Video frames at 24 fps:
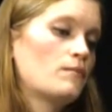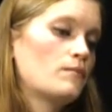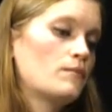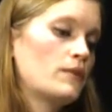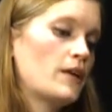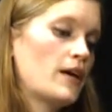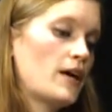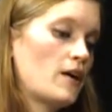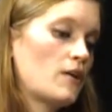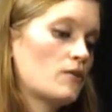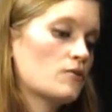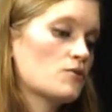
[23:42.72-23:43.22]

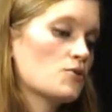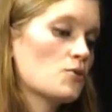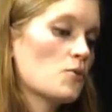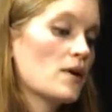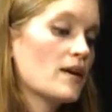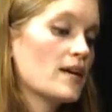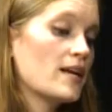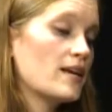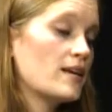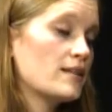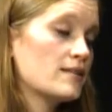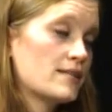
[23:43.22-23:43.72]
now
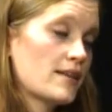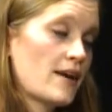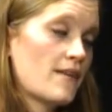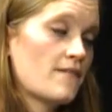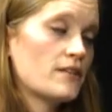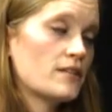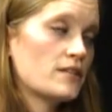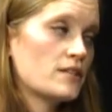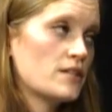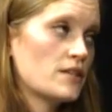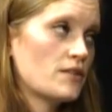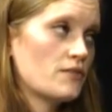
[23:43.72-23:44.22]

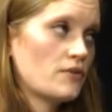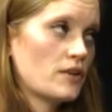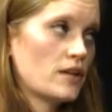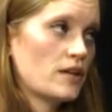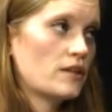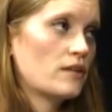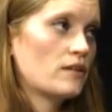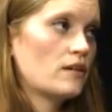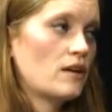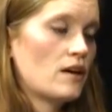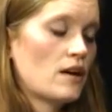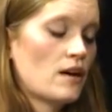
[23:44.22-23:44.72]
27
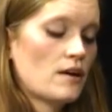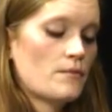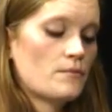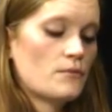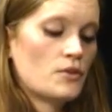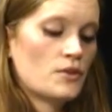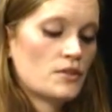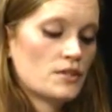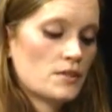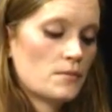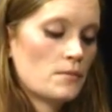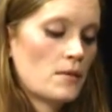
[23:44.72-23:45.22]
different uh,
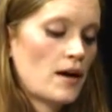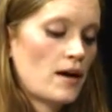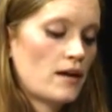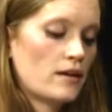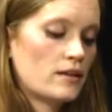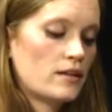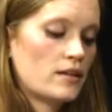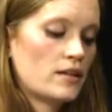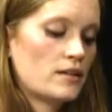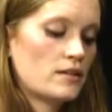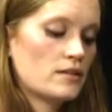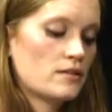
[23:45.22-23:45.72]

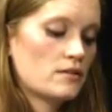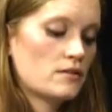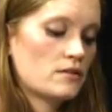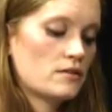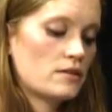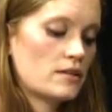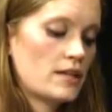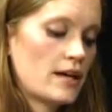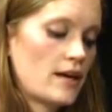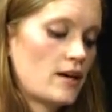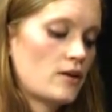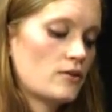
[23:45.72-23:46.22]

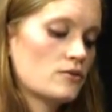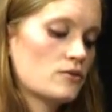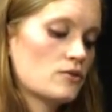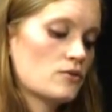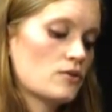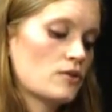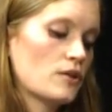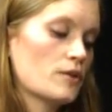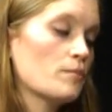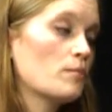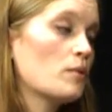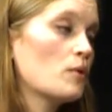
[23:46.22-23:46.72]
municipalities, towns,
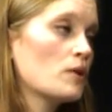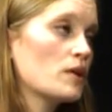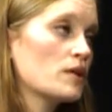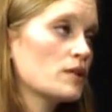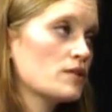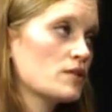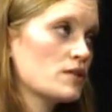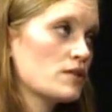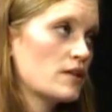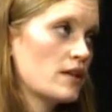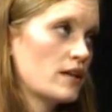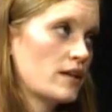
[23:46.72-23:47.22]
or
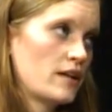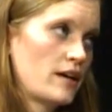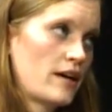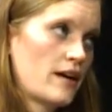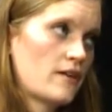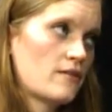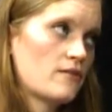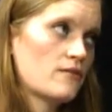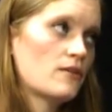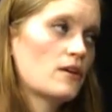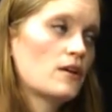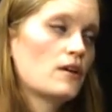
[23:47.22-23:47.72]
ports that
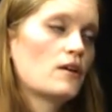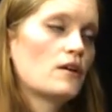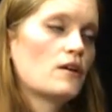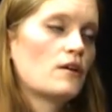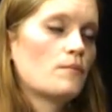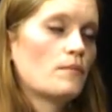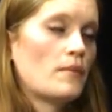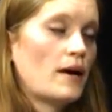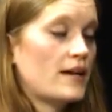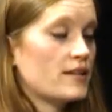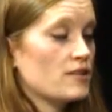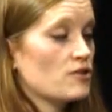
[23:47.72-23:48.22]
have
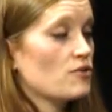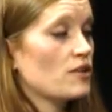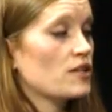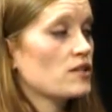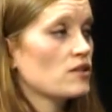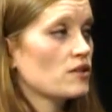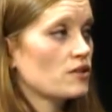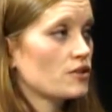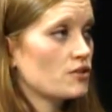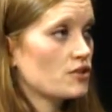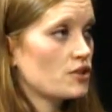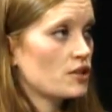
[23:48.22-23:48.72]
passed
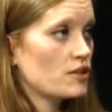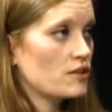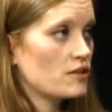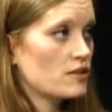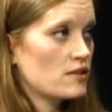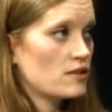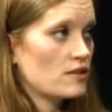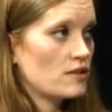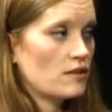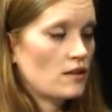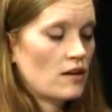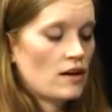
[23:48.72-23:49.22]

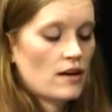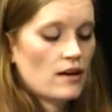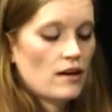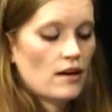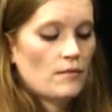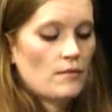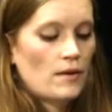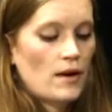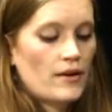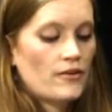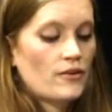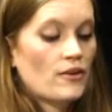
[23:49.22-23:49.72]
resolutions,
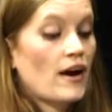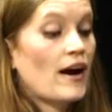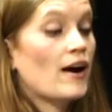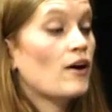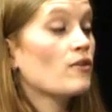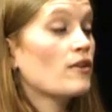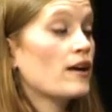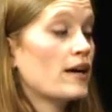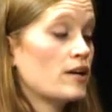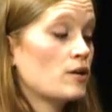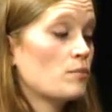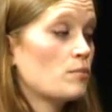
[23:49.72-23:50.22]
um, either
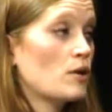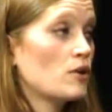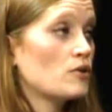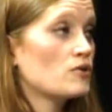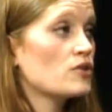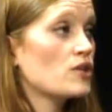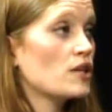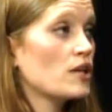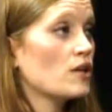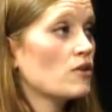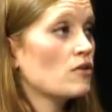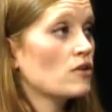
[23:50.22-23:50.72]
outright
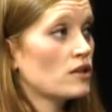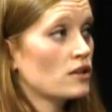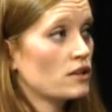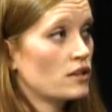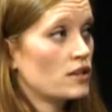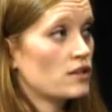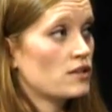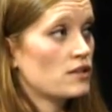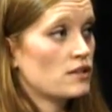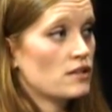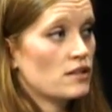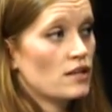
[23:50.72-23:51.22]
opposing or at
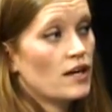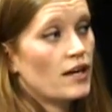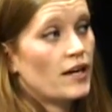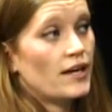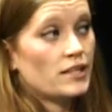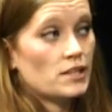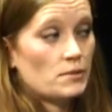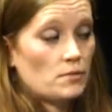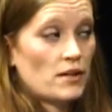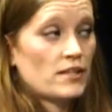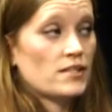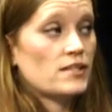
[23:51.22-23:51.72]
least
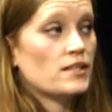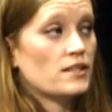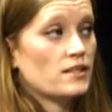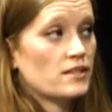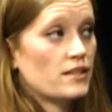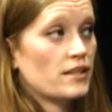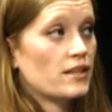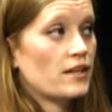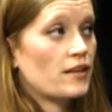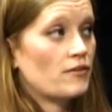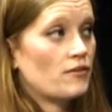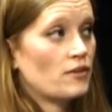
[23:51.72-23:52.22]
expressing
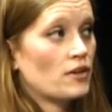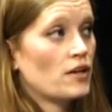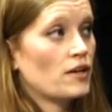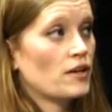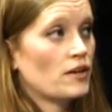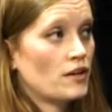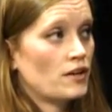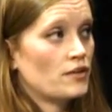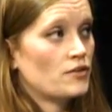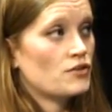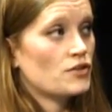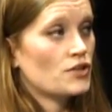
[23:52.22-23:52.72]

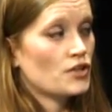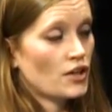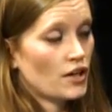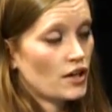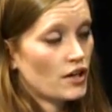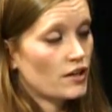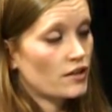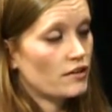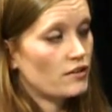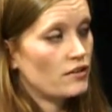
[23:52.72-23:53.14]
significant concern.